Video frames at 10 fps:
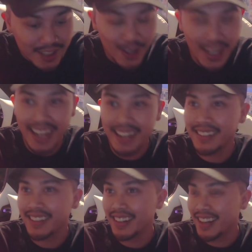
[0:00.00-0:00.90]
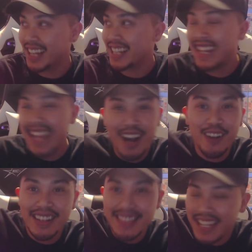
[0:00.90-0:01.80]
Okay, I
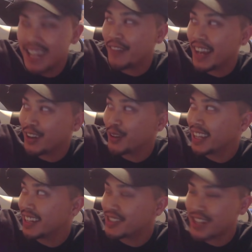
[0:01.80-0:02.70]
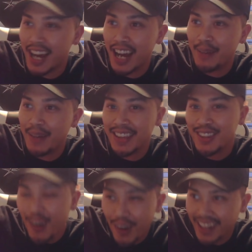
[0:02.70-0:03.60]
guarantee if I go get a job at
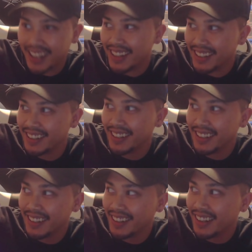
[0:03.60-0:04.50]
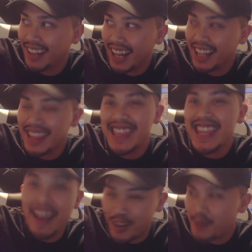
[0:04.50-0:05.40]
Target, I'll
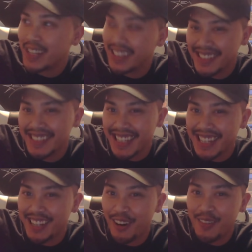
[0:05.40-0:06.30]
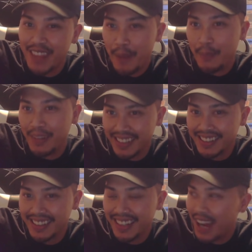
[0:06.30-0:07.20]
never meet the CEO of that bitch.
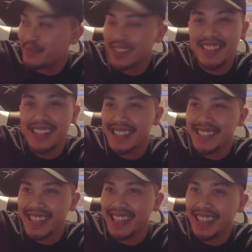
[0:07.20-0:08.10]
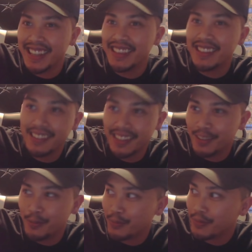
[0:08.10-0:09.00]
I'm just gonna see
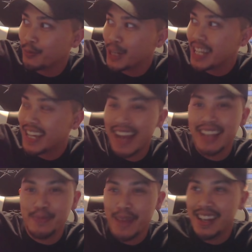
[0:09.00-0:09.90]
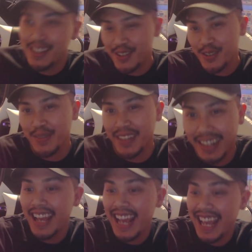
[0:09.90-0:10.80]
the weak-ass managers over there.